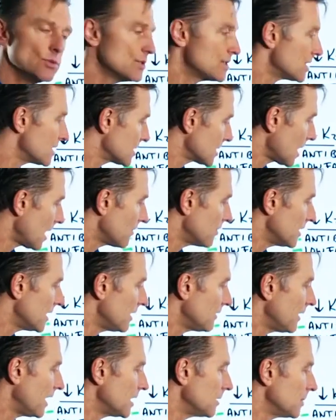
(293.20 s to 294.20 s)
it was discovered
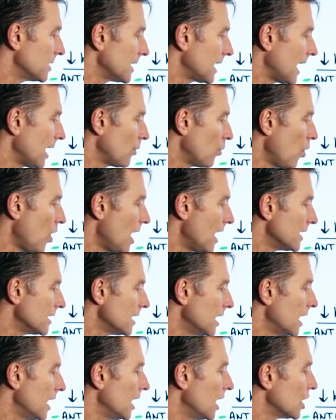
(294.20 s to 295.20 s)
that vitamin K1
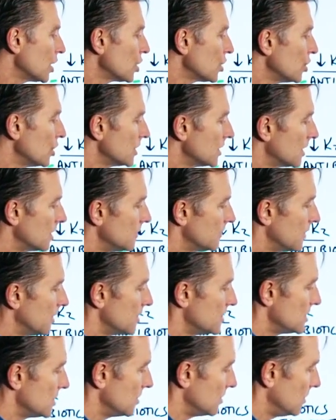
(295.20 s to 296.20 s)
could
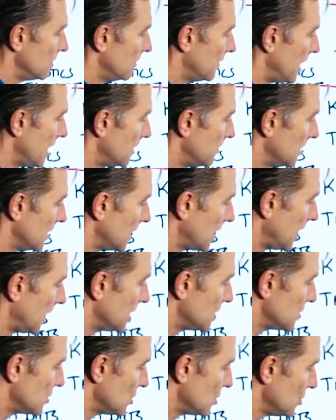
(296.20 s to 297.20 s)
convert to vitamin
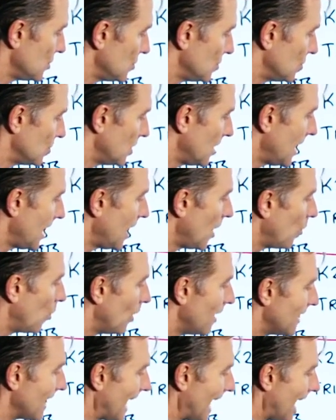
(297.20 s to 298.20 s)
K2
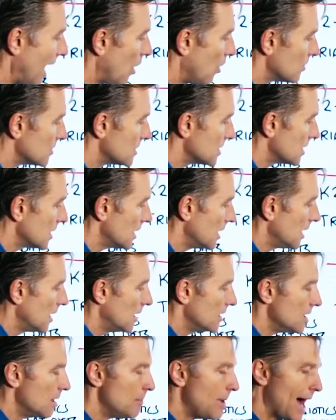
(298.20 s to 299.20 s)
without
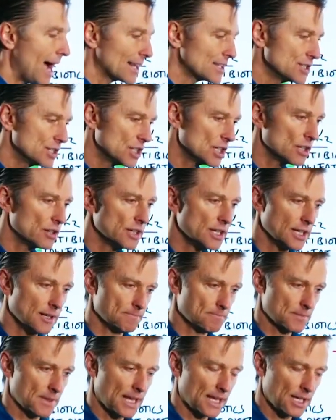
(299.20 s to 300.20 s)
the bacteria,
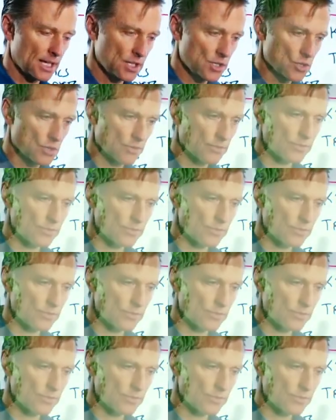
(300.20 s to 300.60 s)
like in your